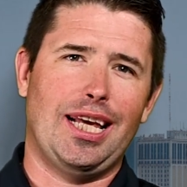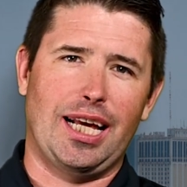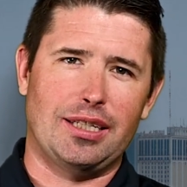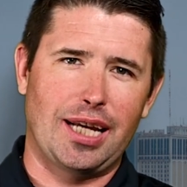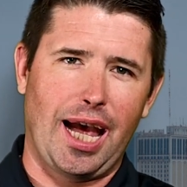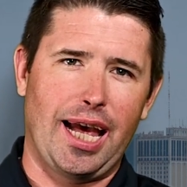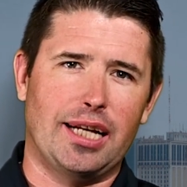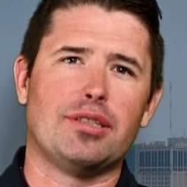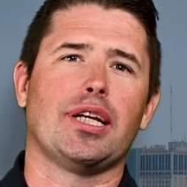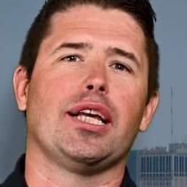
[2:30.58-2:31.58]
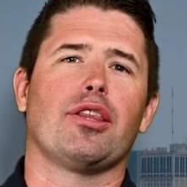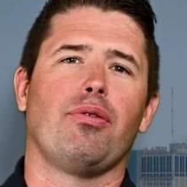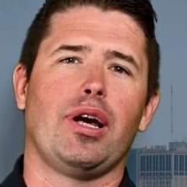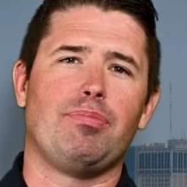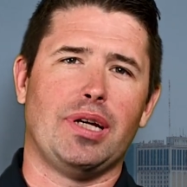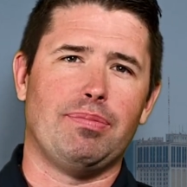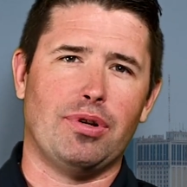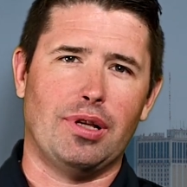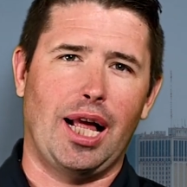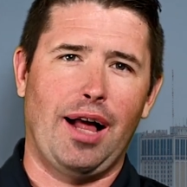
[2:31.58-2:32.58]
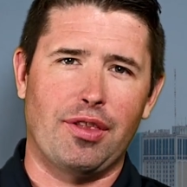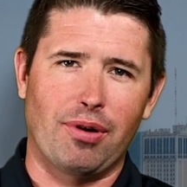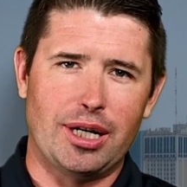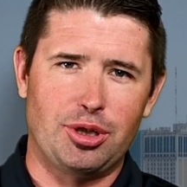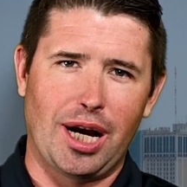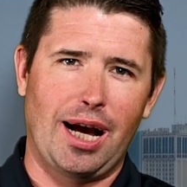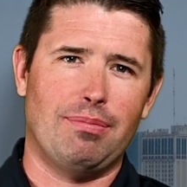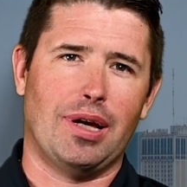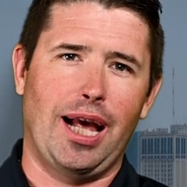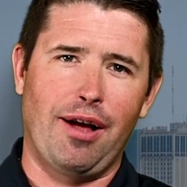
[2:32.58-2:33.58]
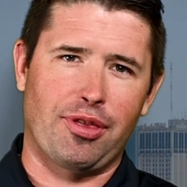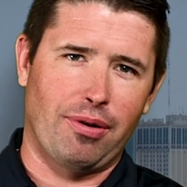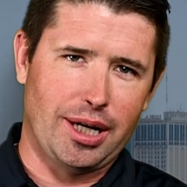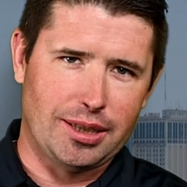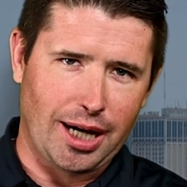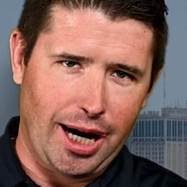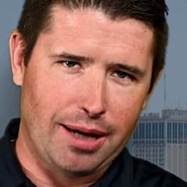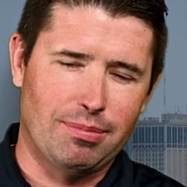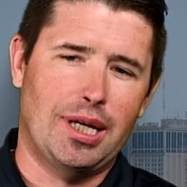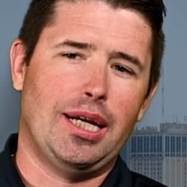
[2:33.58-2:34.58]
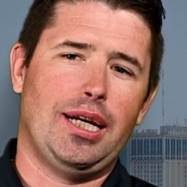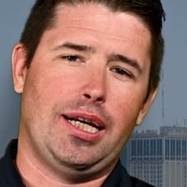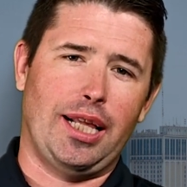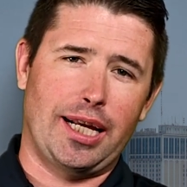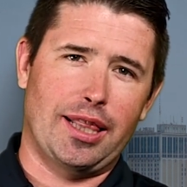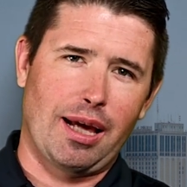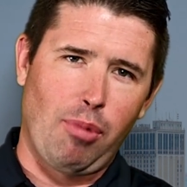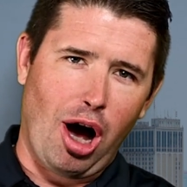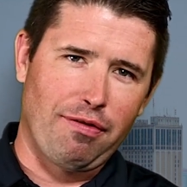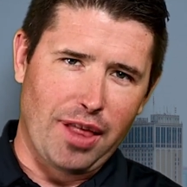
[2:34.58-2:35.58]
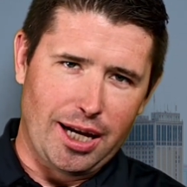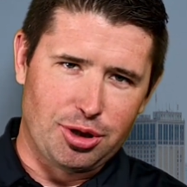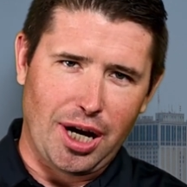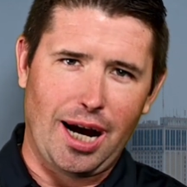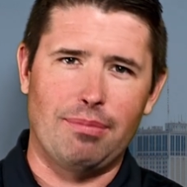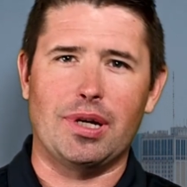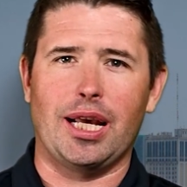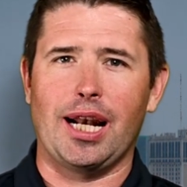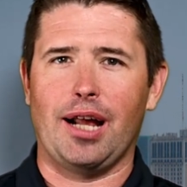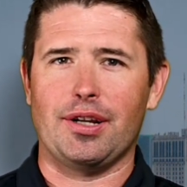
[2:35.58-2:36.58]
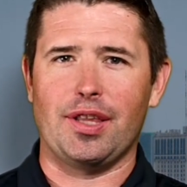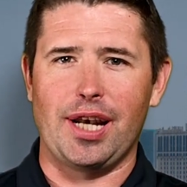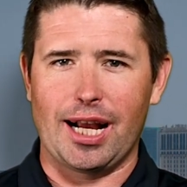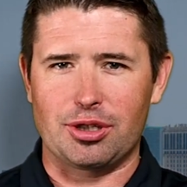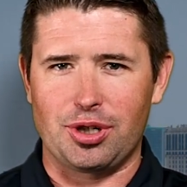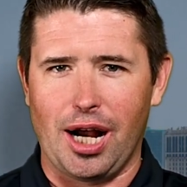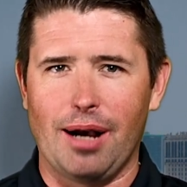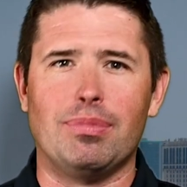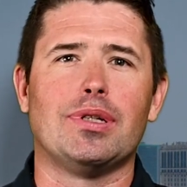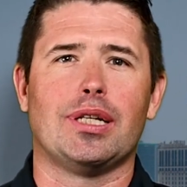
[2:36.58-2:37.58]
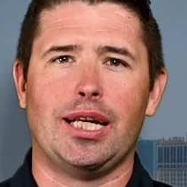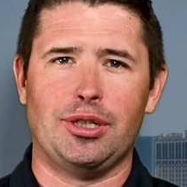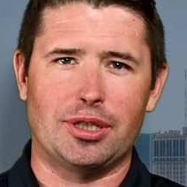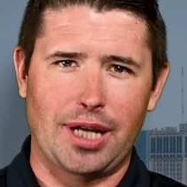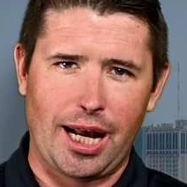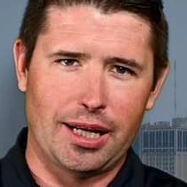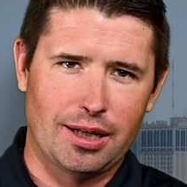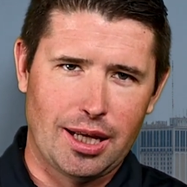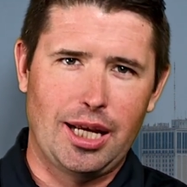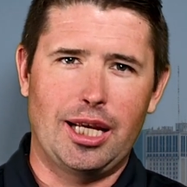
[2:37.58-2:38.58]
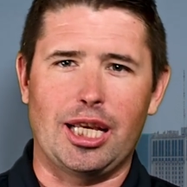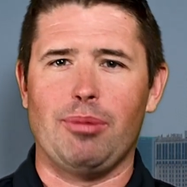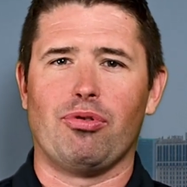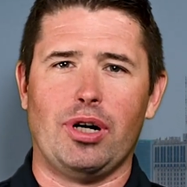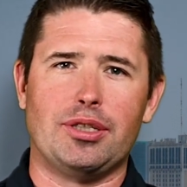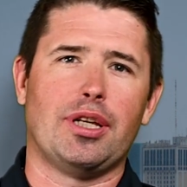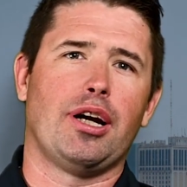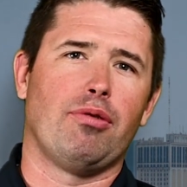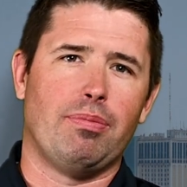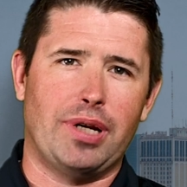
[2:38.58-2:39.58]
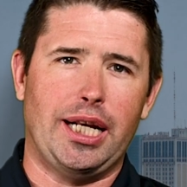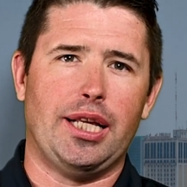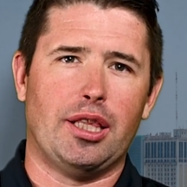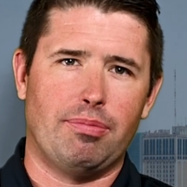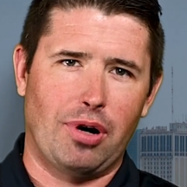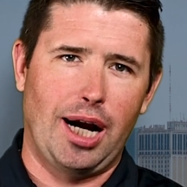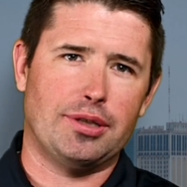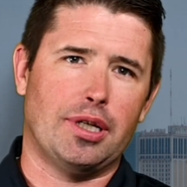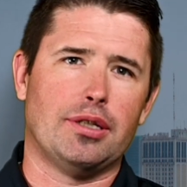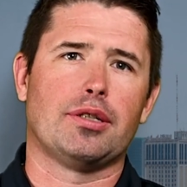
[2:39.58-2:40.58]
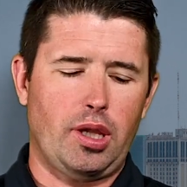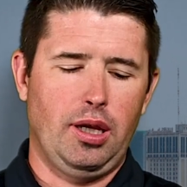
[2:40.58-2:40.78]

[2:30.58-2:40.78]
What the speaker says: and tags to get the right people on the right job at the right time, and then get them off that job and onto the next job, and just kind of keep rinsing and repeating the process.